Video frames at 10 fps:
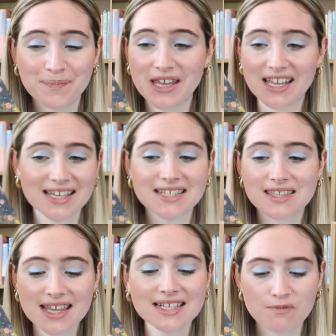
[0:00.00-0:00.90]
because
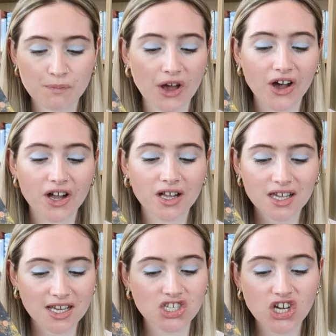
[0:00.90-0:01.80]
this
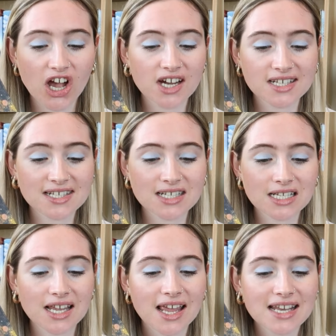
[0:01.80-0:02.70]
book just